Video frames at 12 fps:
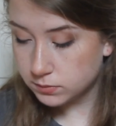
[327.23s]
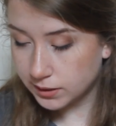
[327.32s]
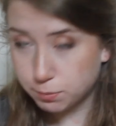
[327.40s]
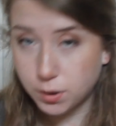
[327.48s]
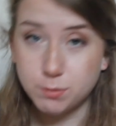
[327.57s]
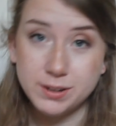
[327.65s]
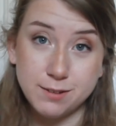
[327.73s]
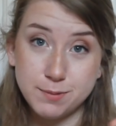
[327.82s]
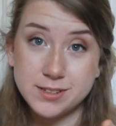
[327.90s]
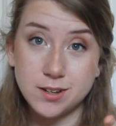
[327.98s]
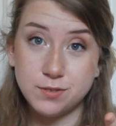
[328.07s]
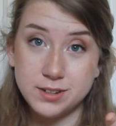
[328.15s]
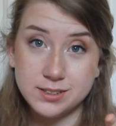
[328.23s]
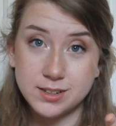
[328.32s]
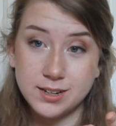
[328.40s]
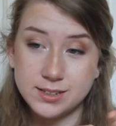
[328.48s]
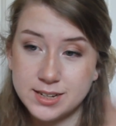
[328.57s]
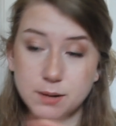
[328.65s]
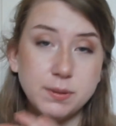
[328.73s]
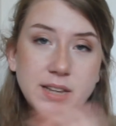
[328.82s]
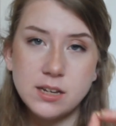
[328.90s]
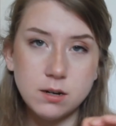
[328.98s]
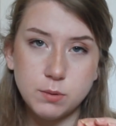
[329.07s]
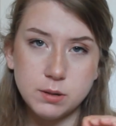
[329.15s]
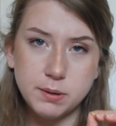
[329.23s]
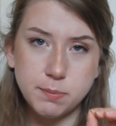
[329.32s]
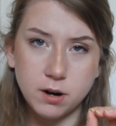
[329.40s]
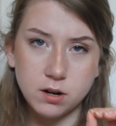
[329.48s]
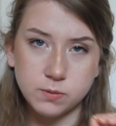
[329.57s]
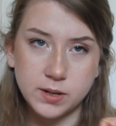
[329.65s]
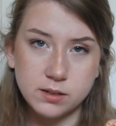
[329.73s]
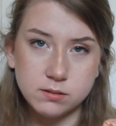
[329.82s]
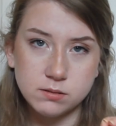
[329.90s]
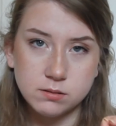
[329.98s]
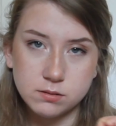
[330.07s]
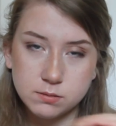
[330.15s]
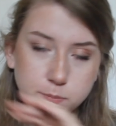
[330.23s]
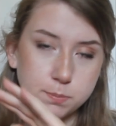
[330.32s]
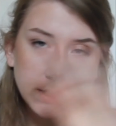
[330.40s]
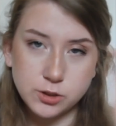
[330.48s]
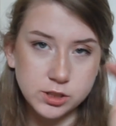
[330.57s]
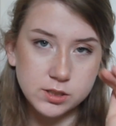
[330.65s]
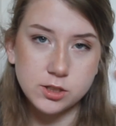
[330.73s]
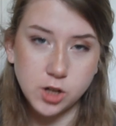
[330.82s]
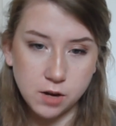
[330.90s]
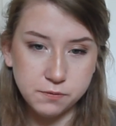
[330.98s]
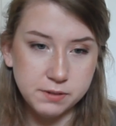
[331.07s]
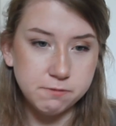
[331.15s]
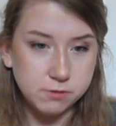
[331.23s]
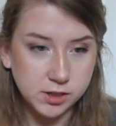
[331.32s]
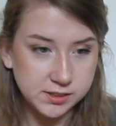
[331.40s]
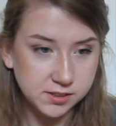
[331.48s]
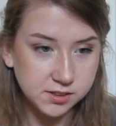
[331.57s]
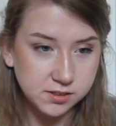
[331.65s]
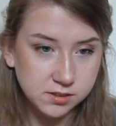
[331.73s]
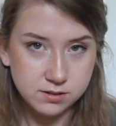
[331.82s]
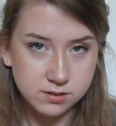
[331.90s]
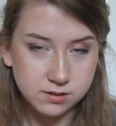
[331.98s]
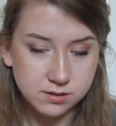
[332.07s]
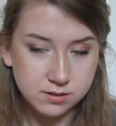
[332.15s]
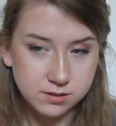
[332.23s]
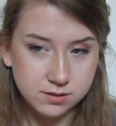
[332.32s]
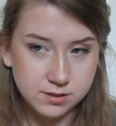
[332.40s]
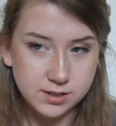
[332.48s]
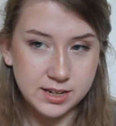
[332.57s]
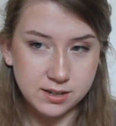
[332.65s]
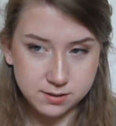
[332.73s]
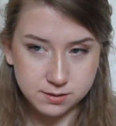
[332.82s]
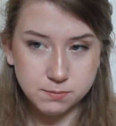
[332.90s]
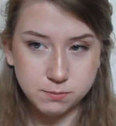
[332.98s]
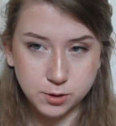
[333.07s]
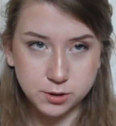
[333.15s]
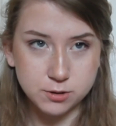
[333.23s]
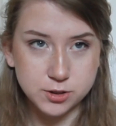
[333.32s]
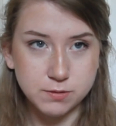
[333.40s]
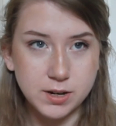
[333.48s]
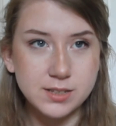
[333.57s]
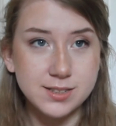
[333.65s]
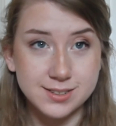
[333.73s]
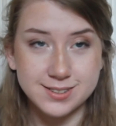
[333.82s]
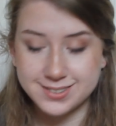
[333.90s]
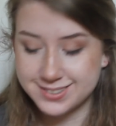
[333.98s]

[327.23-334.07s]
I'd probably give myself an anxiety attack, but that I don't want to be part of it. But just coffee, friends, and roller coaster rides.